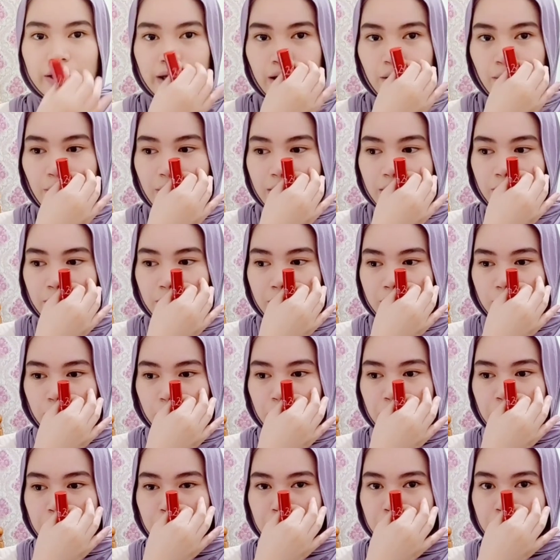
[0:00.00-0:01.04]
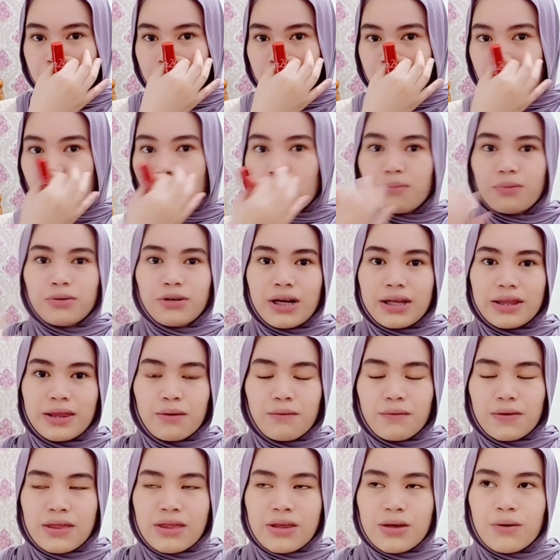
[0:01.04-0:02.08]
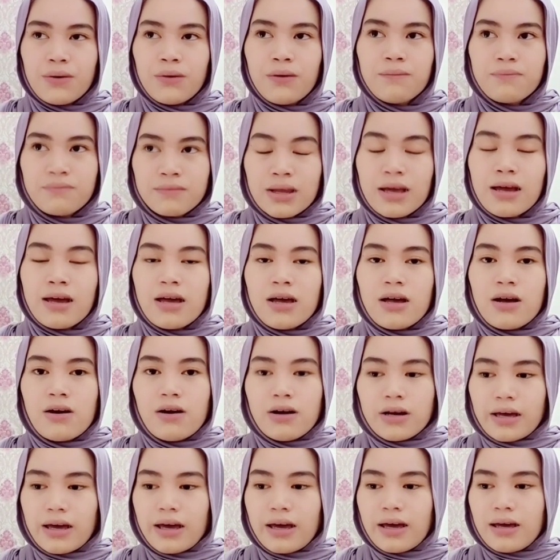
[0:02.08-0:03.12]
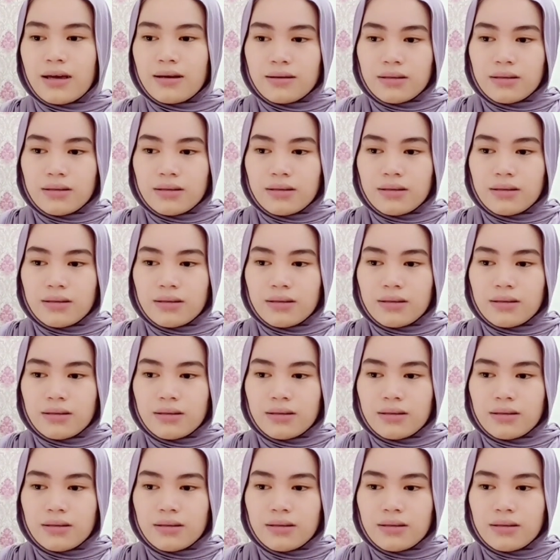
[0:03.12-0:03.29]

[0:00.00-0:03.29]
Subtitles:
when the machine is not cooperating with you. Okay,